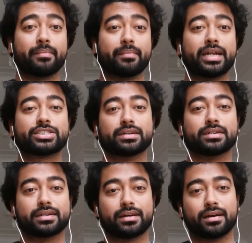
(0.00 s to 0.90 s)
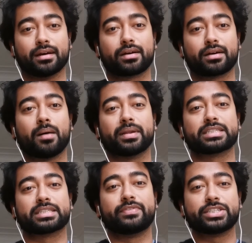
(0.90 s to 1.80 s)
I mentioned,
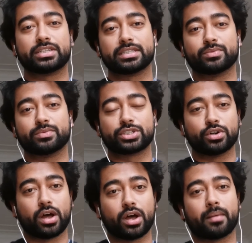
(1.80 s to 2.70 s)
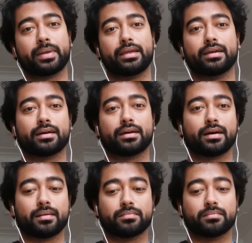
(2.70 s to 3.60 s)
complex features which could not be
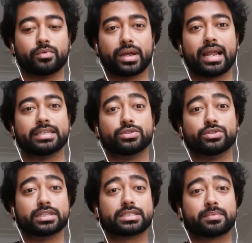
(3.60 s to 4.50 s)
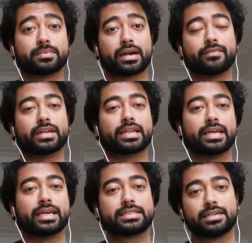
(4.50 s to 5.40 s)
realized using subtractive
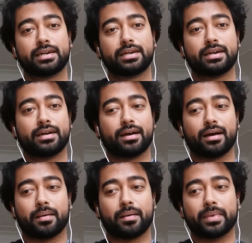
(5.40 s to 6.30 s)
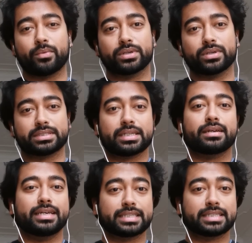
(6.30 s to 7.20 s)
techniques, and it was
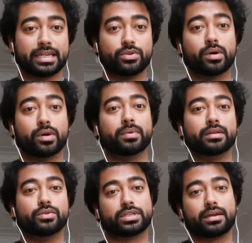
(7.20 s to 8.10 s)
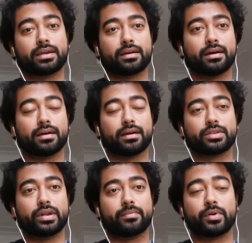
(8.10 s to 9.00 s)
easily doable using
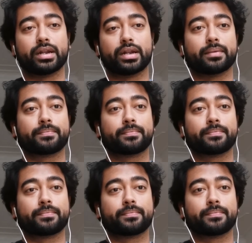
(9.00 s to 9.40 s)
3D printing,